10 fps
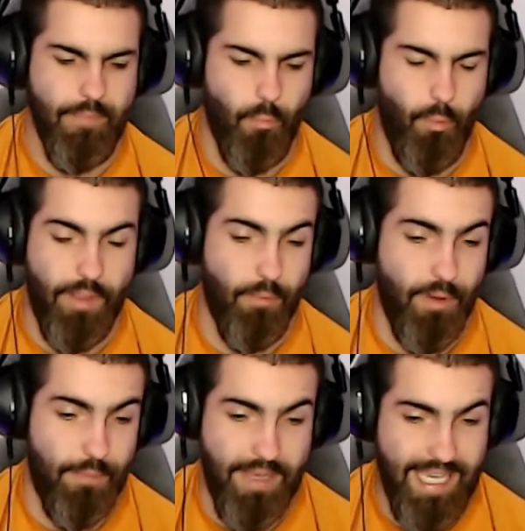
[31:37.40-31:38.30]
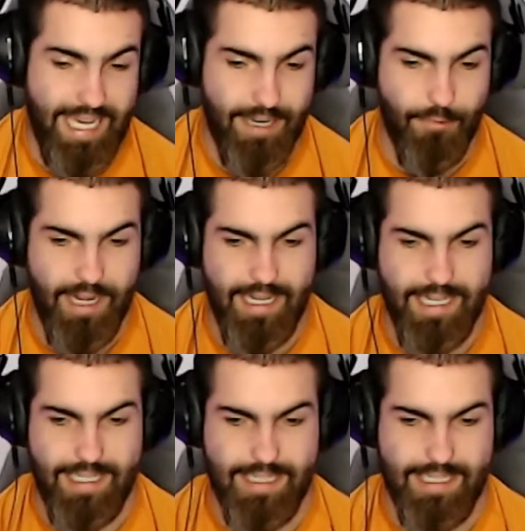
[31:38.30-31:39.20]
with me anyway,
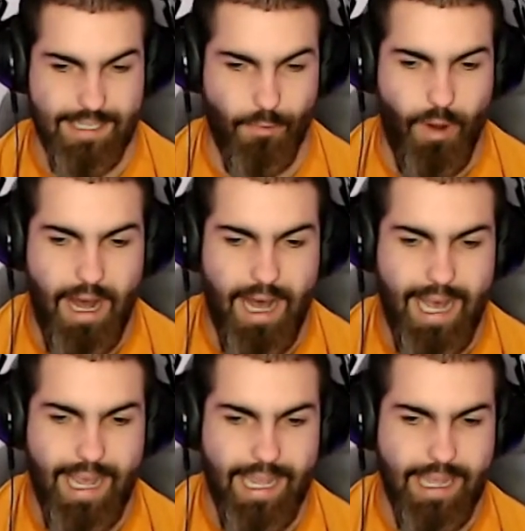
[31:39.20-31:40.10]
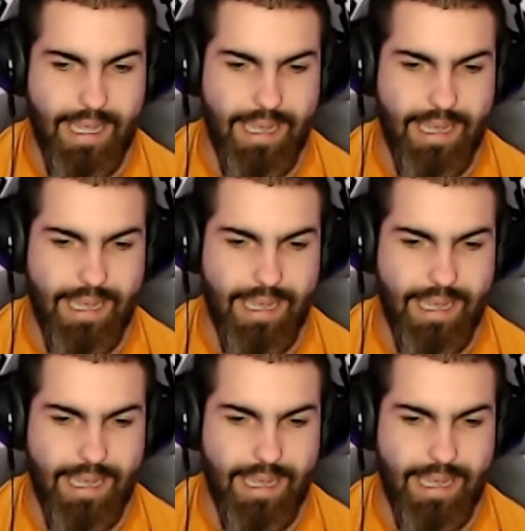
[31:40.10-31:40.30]
is why